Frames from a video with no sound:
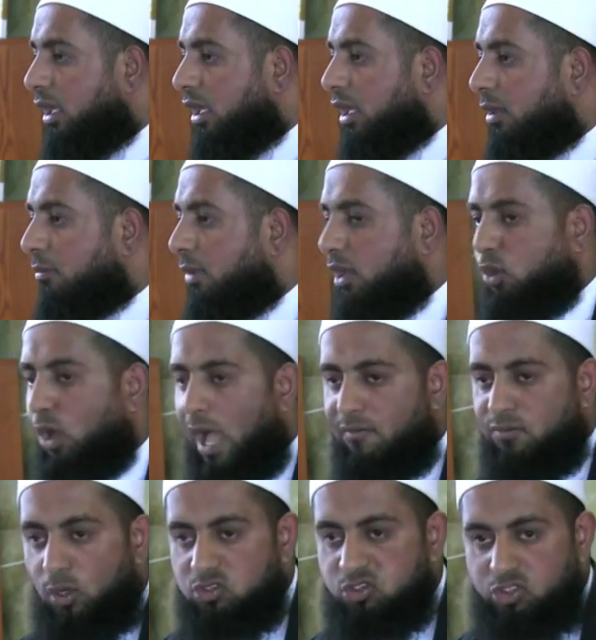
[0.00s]
I don't
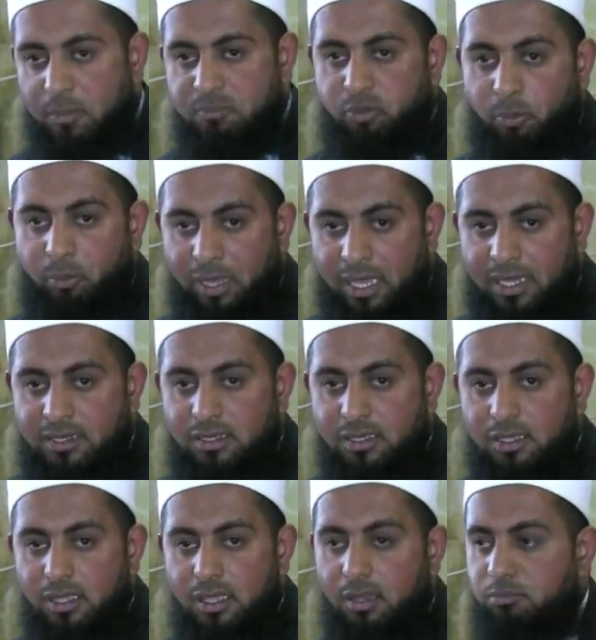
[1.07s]
have no script
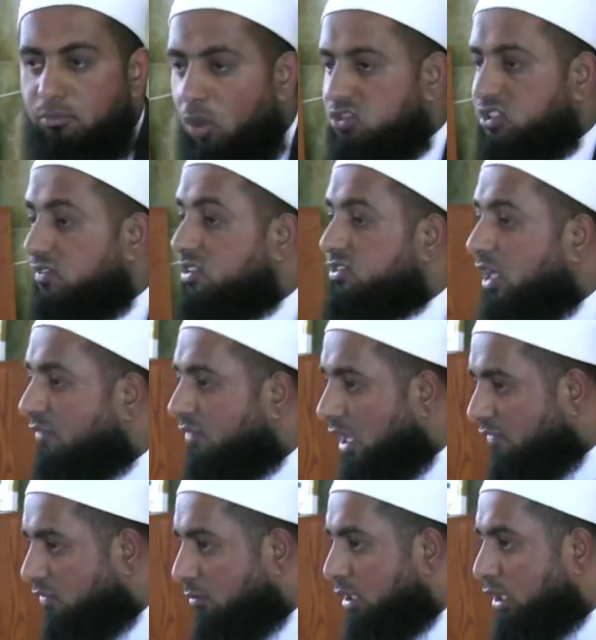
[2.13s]
prepared. Most of us are
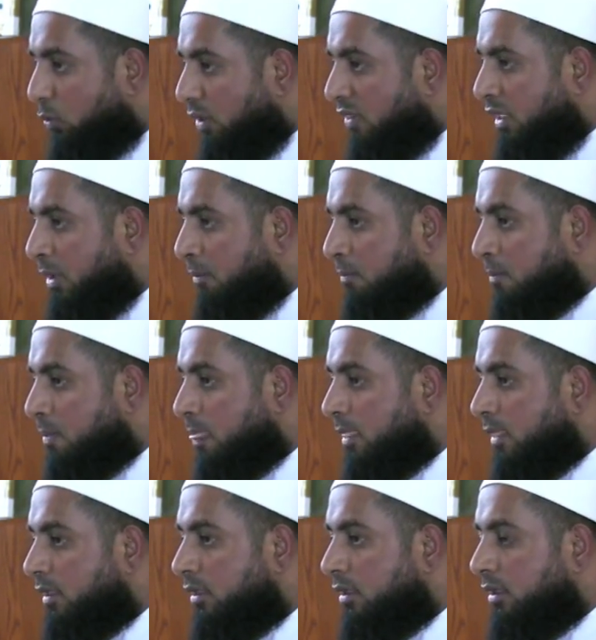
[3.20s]
very familiar with him.
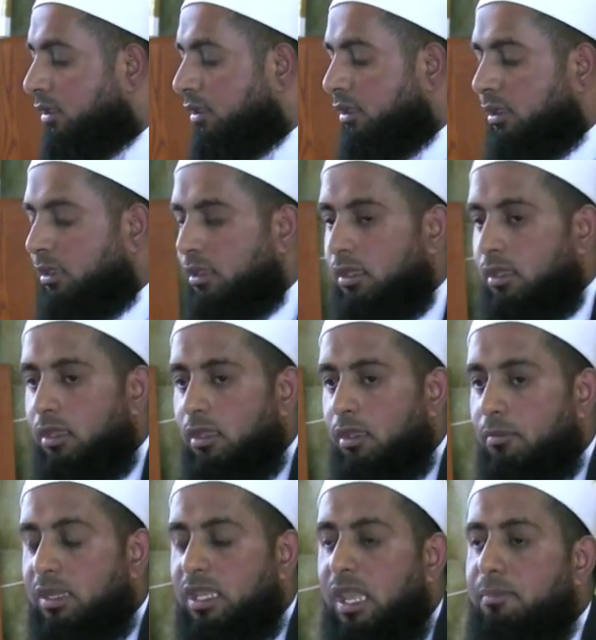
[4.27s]

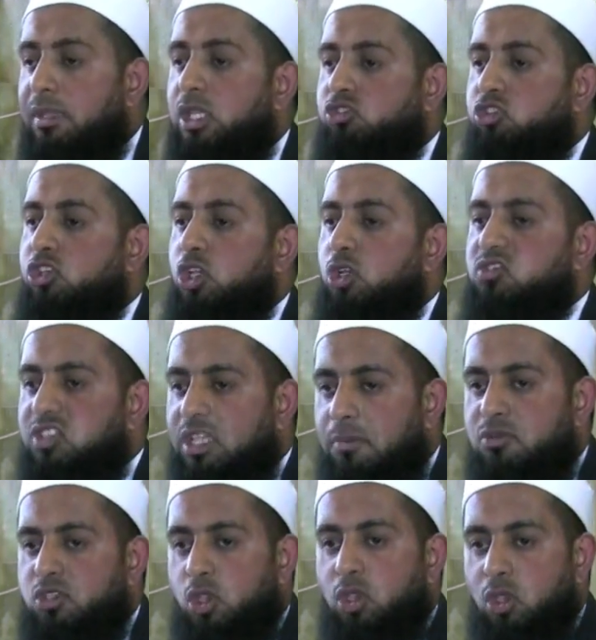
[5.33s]
But let me introduce
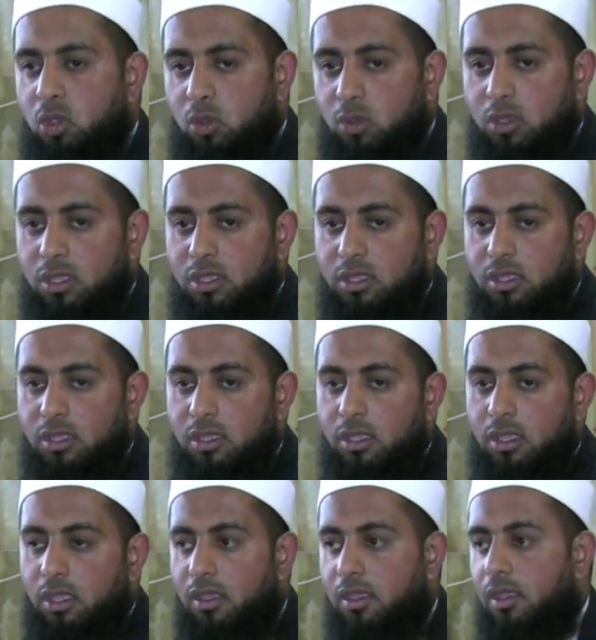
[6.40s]
him to you
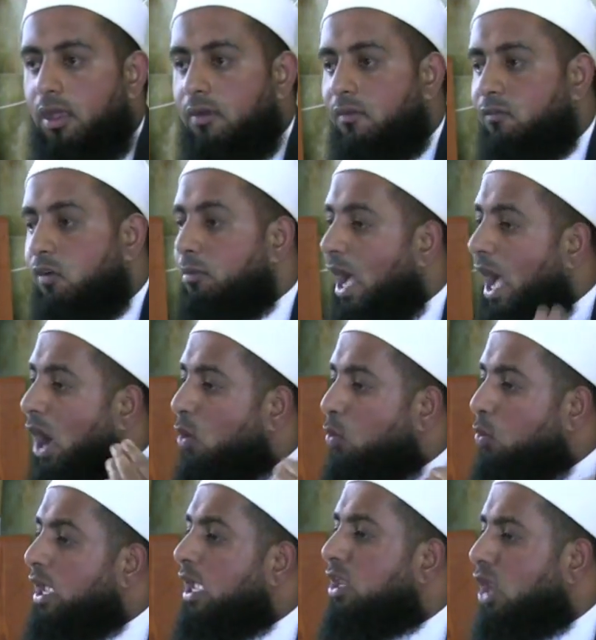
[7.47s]
from
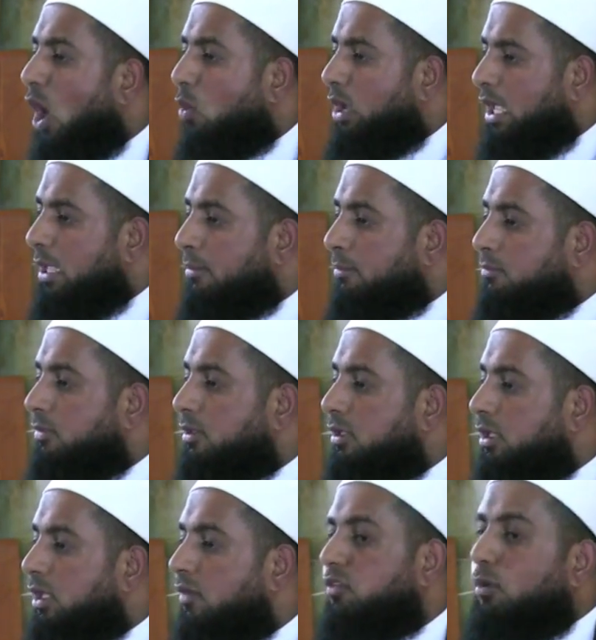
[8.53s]
how we know
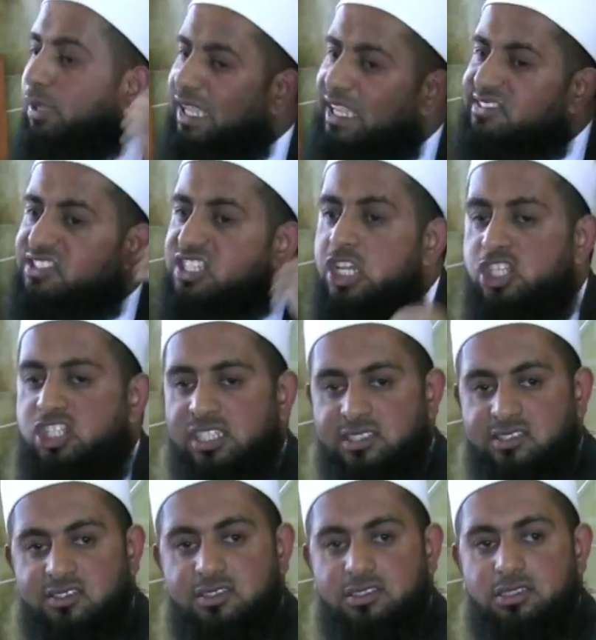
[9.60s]
him from his
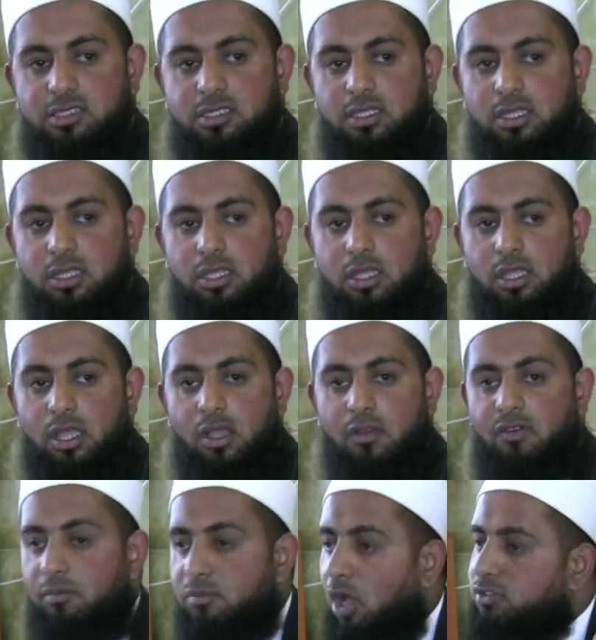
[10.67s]
teachers,
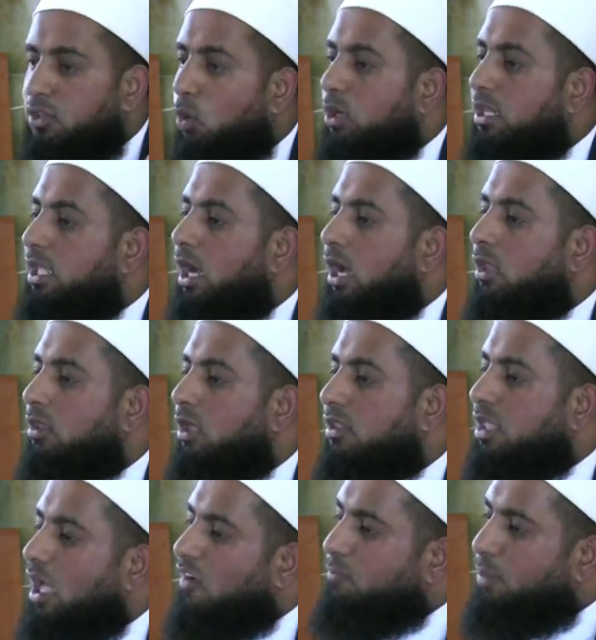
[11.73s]
from those awliya Allah
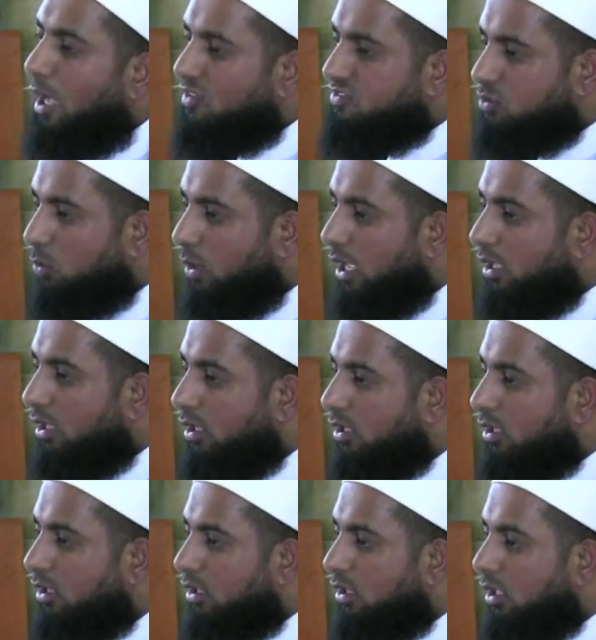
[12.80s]
that have passed away
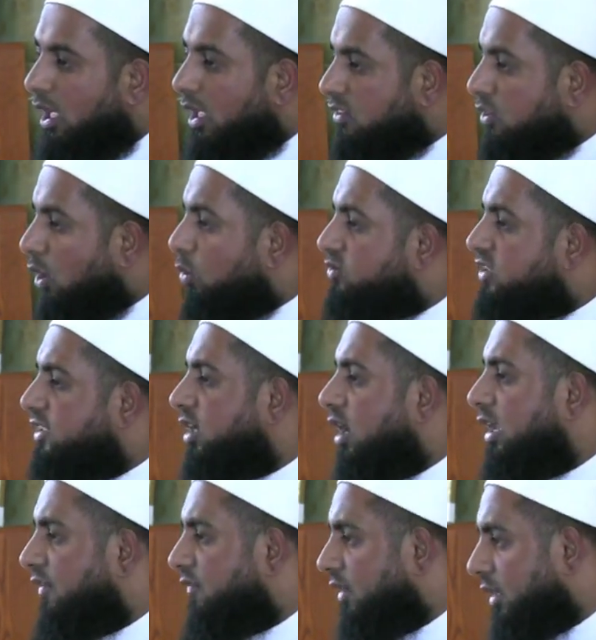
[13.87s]
and those that
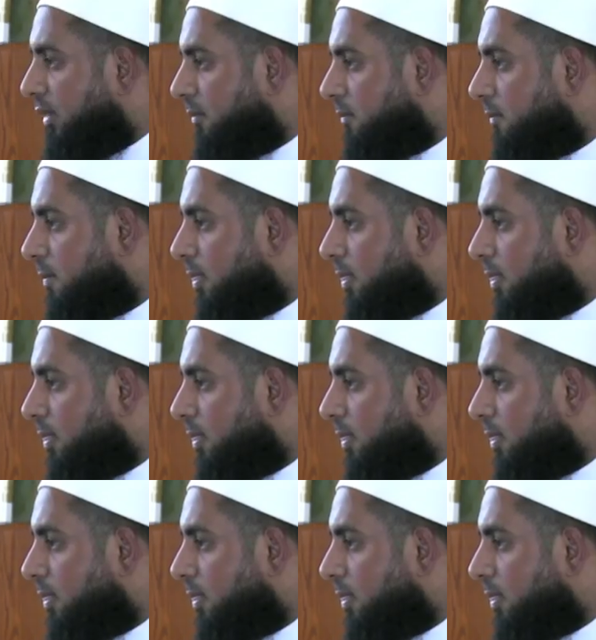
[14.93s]
are living.